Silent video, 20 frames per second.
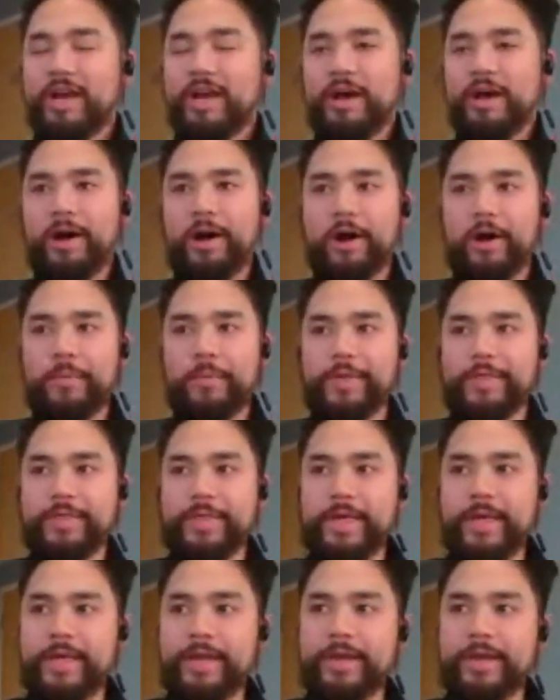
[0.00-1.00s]
And
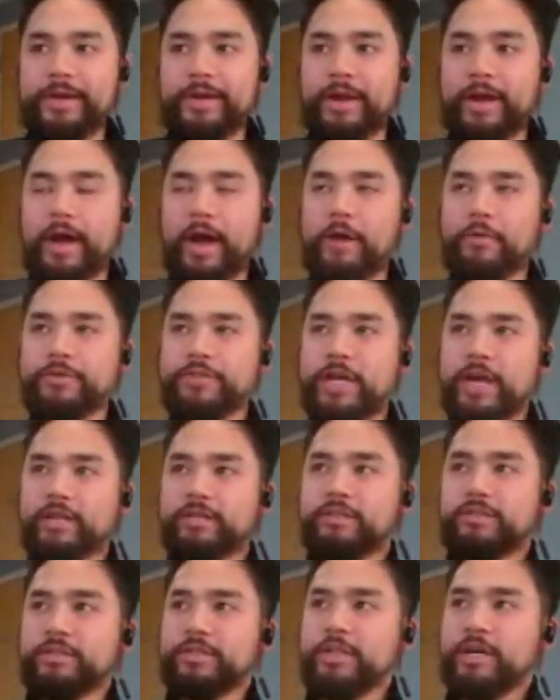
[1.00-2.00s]
then I was
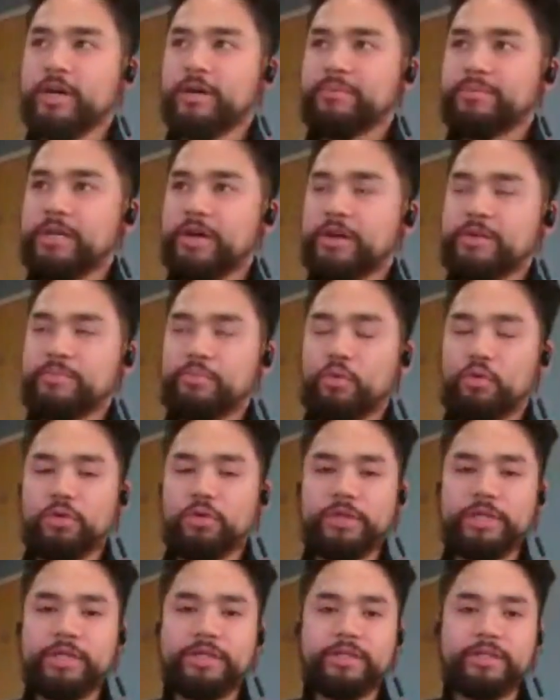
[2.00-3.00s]
actually down in
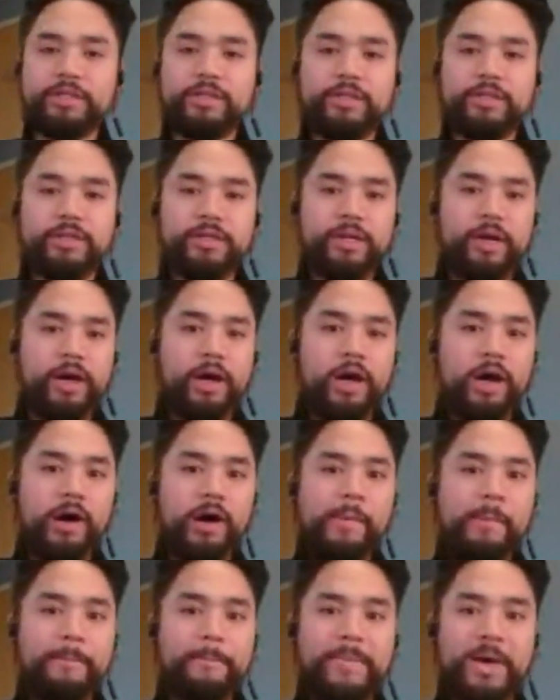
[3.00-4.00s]
Portland. I
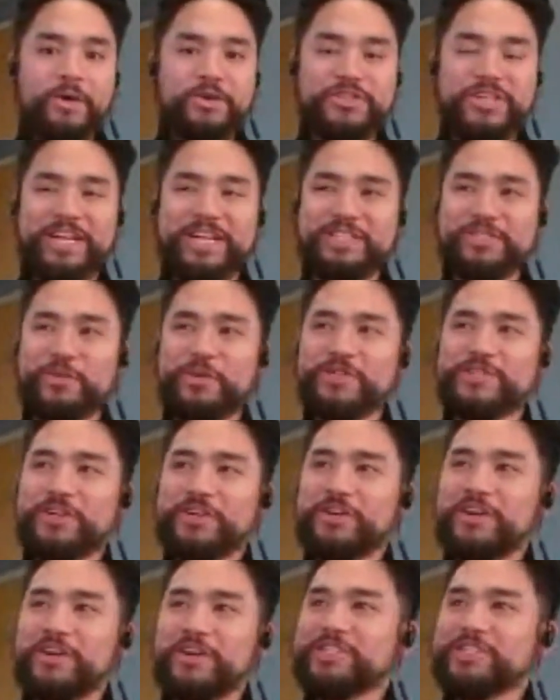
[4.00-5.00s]
was at a Toys R
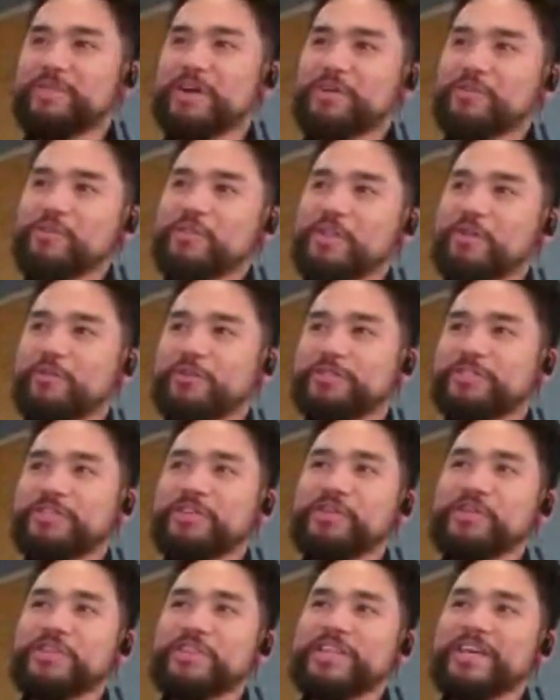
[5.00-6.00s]
Us back when they were still a
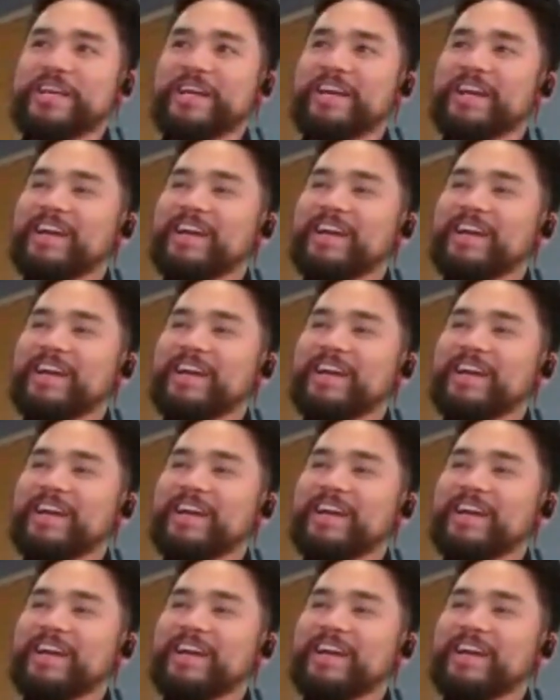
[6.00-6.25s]
thing.